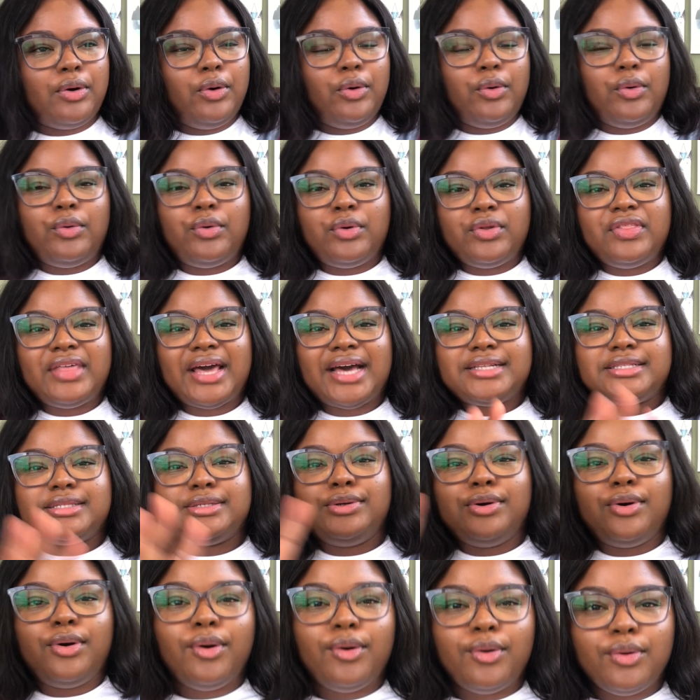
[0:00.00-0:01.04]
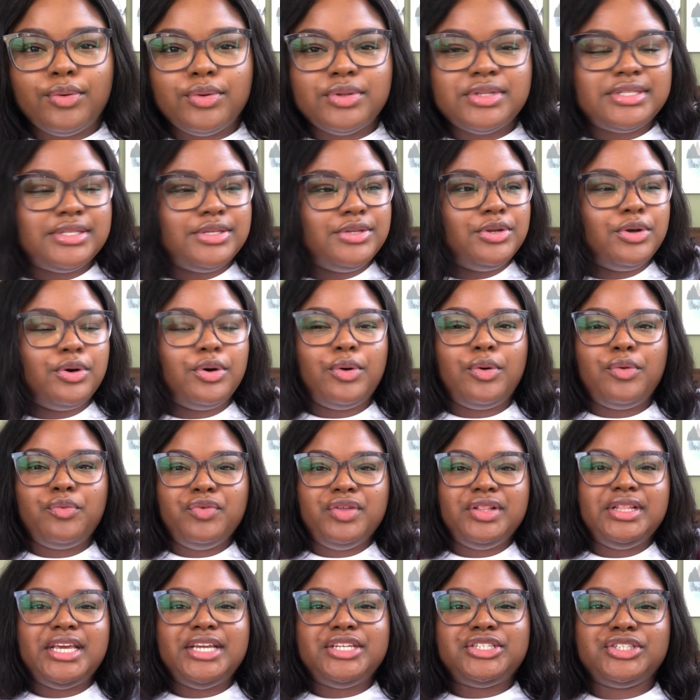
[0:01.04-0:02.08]
oh, that's goals,
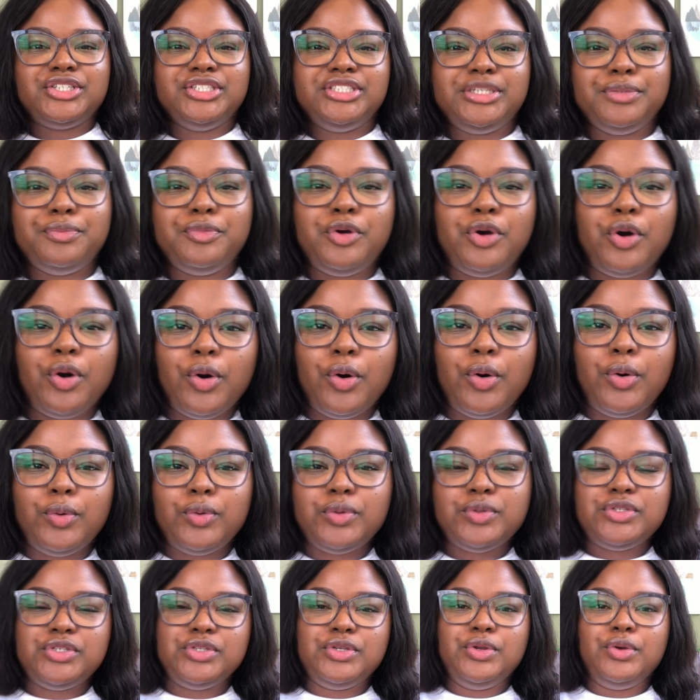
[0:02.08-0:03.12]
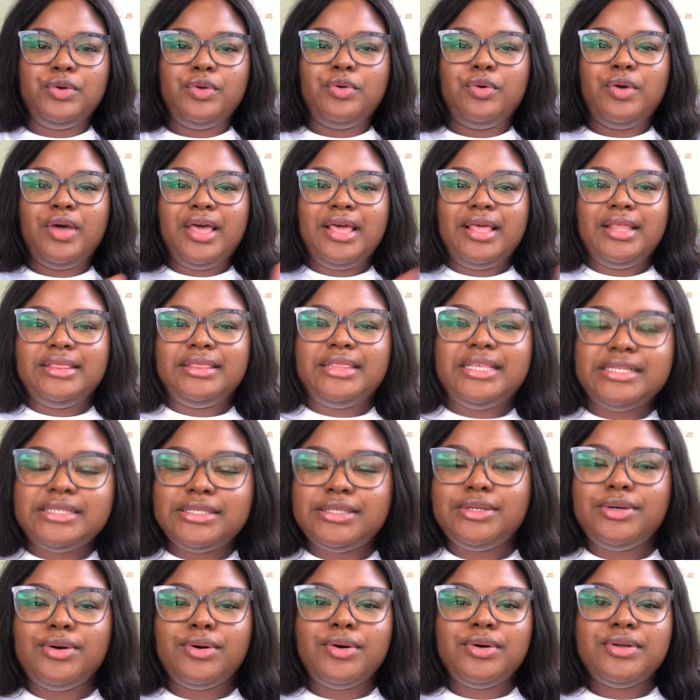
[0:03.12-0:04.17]
relationship goals, this
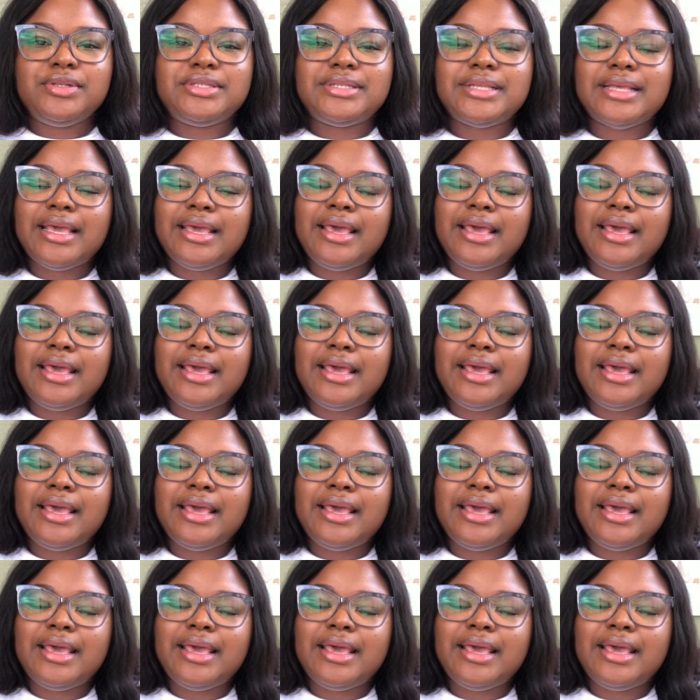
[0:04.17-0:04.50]
goals.